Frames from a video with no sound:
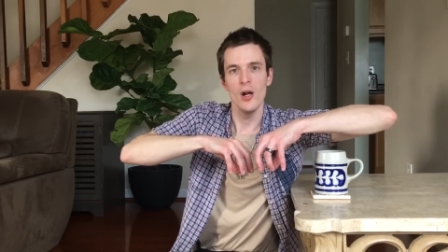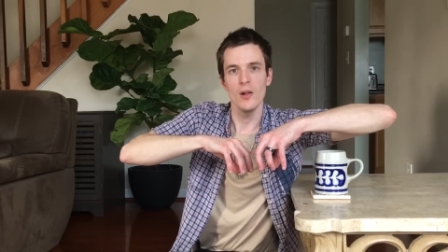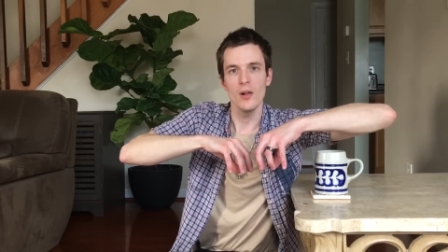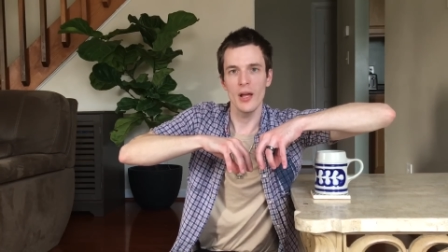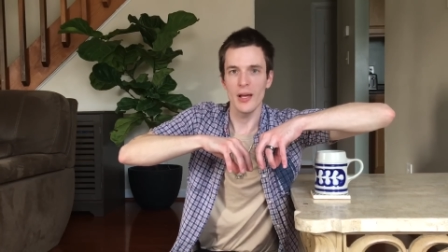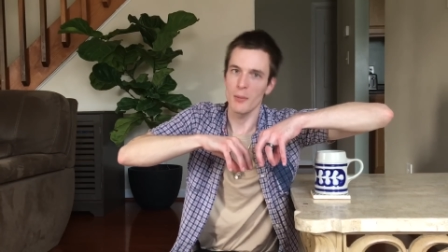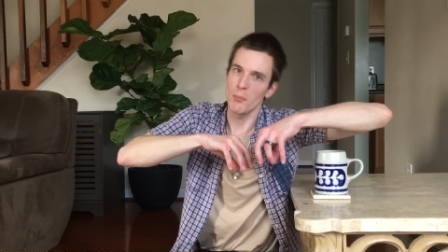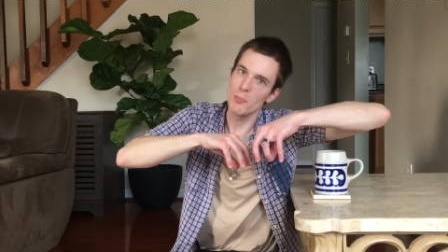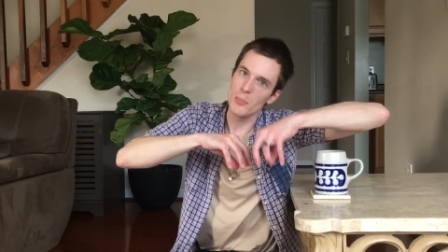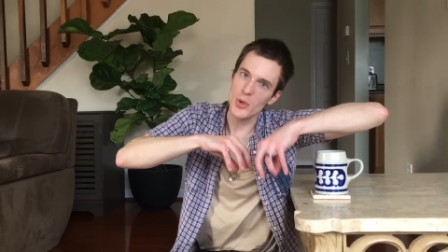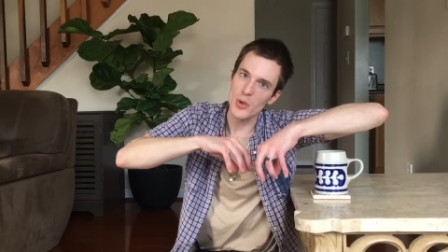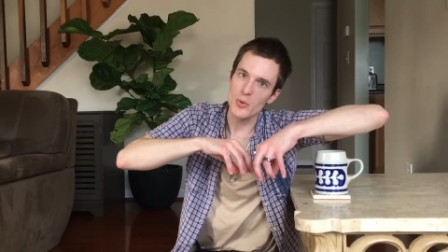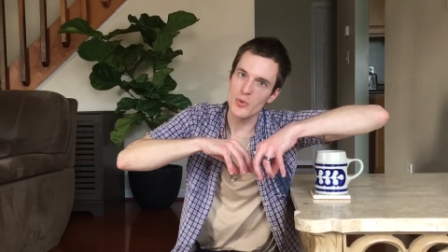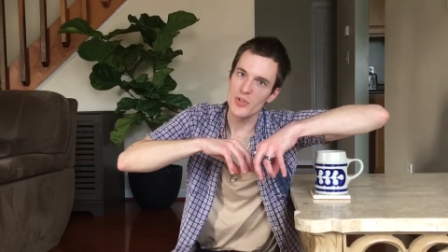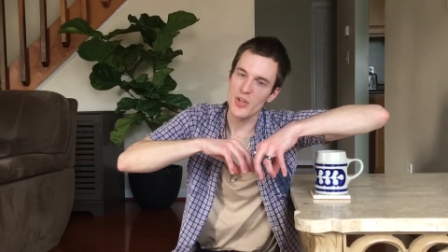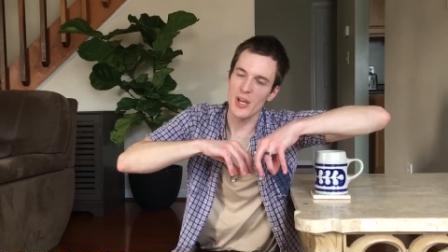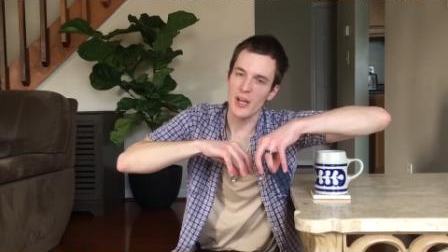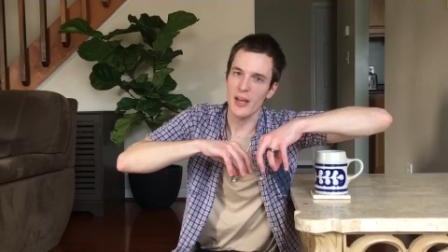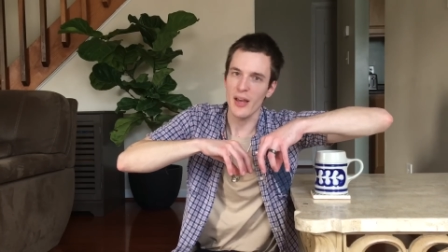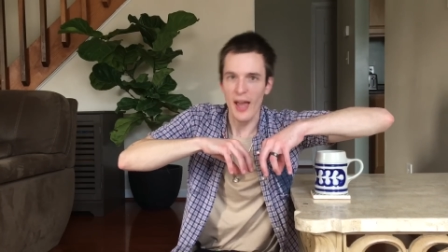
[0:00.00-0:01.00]
like
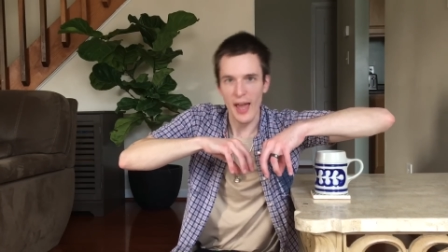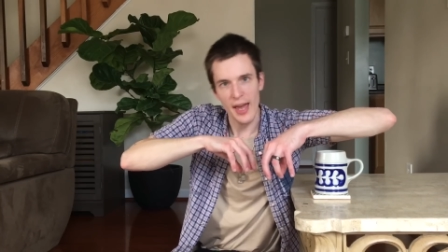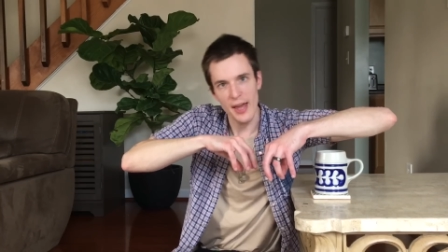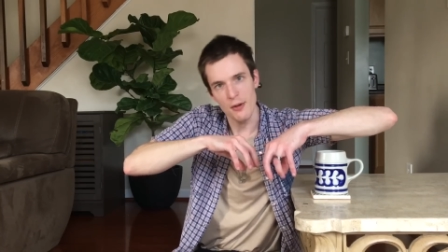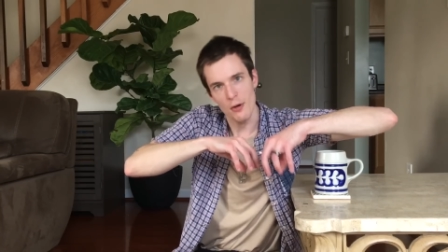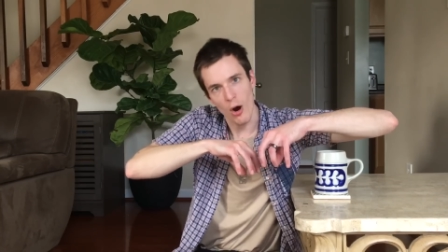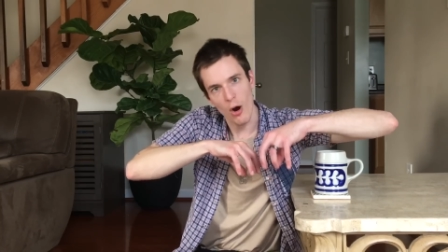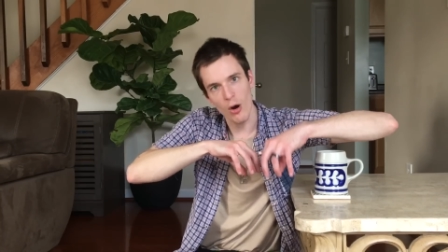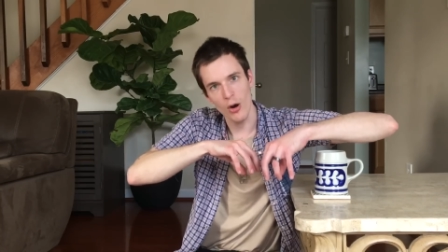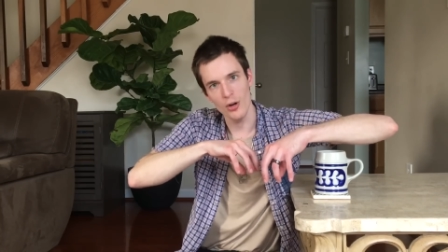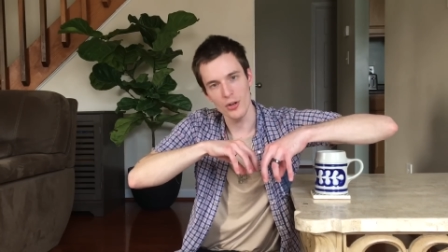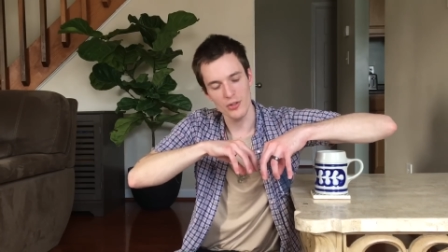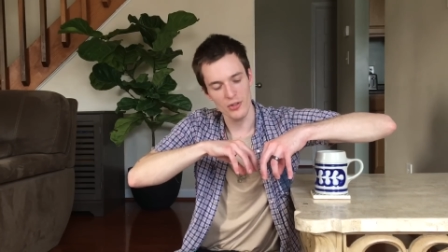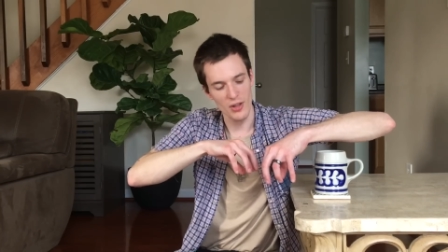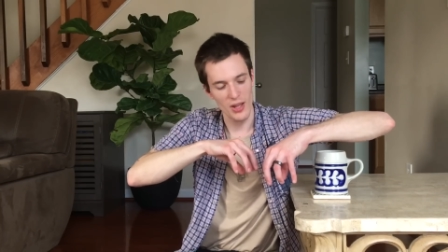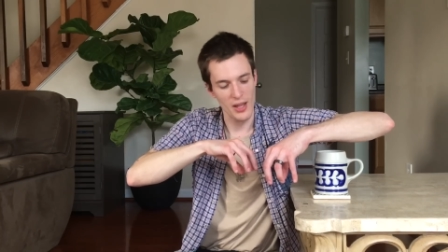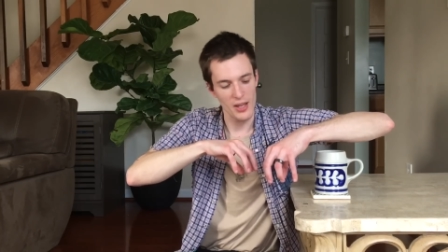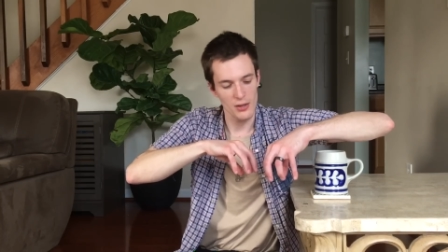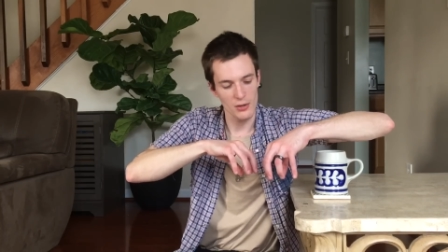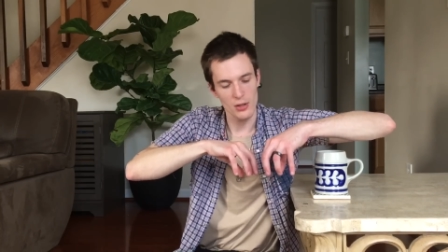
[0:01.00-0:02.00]
music and art
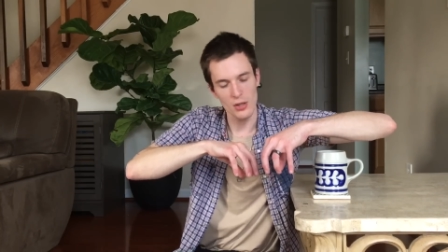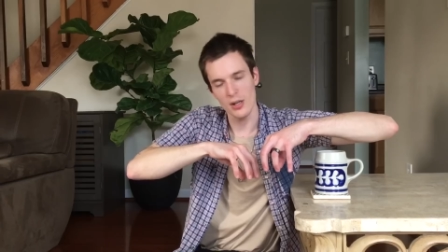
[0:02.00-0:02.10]
and